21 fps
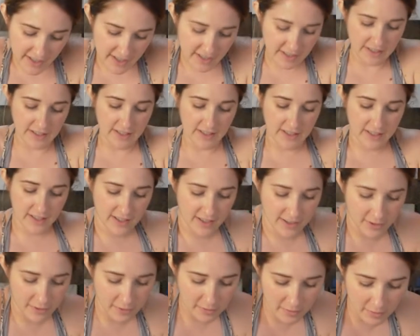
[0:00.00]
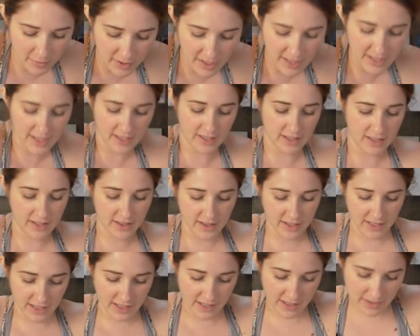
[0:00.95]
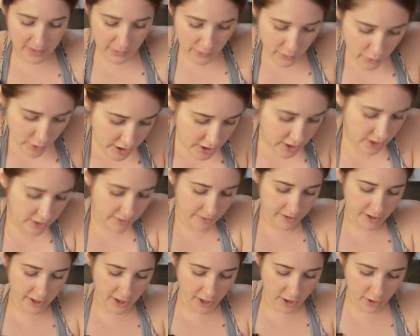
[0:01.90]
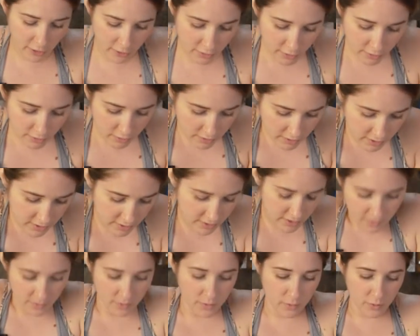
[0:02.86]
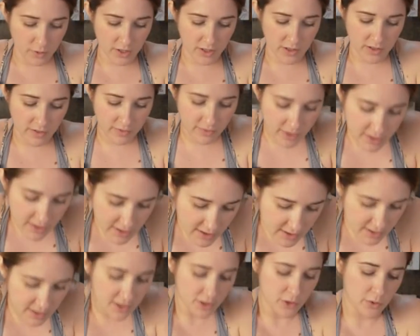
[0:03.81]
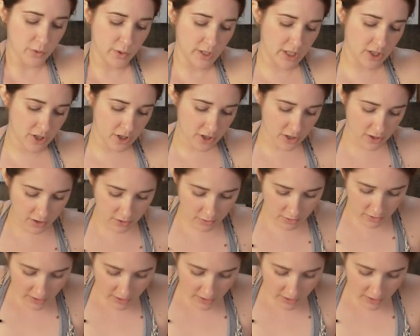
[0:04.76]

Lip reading: in making things work for you. Whatever situation you